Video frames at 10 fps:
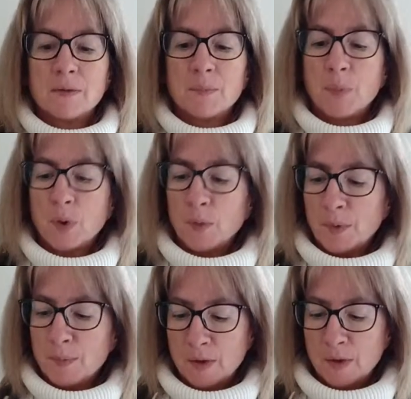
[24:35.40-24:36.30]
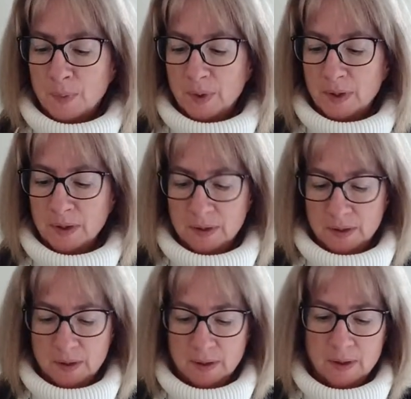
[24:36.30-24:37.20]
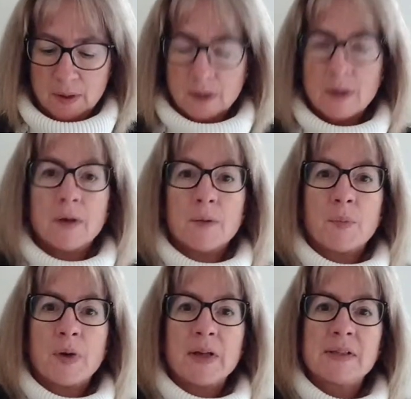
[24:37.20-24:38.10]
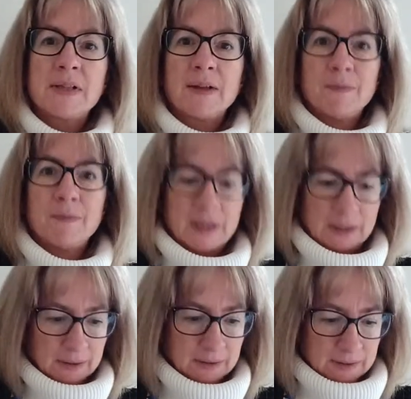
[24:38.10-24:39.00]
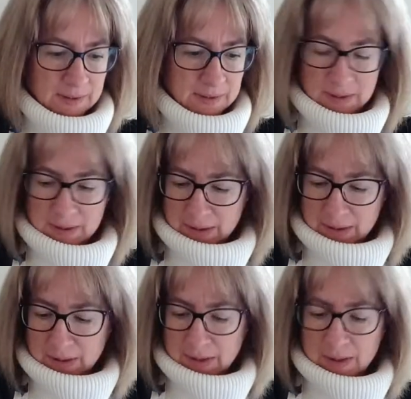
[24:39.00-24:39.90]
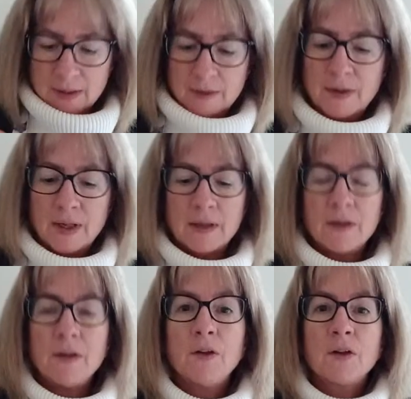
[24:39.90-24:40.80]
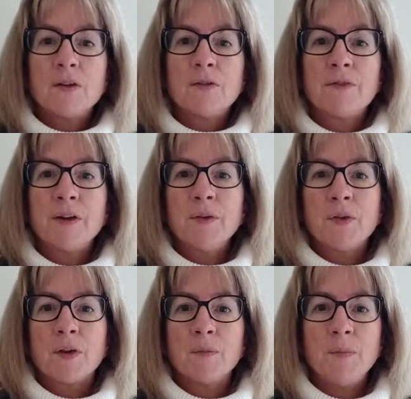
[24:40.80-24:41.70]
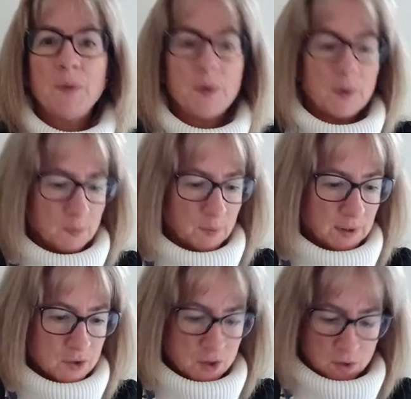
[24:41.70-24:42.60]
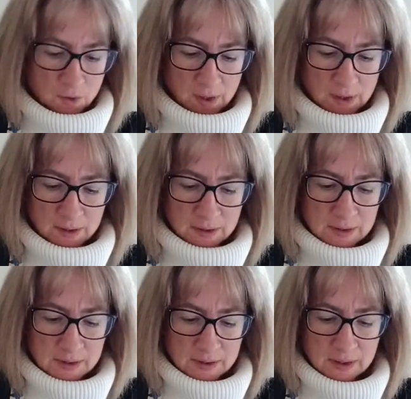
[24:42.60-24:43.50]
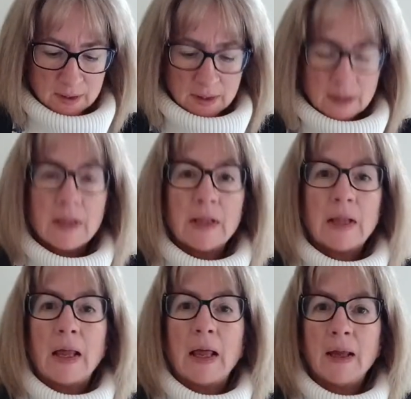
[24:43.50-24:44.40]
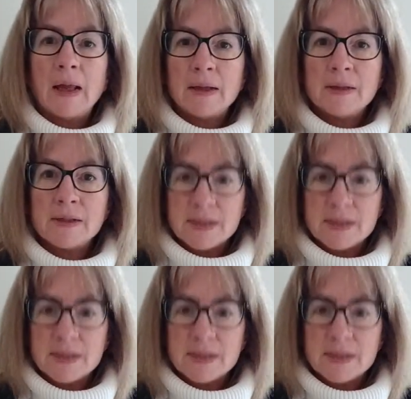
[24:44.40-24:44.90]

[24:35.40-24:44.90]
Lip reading: pop them open, press down the middles, and then you can fill them with chocolates and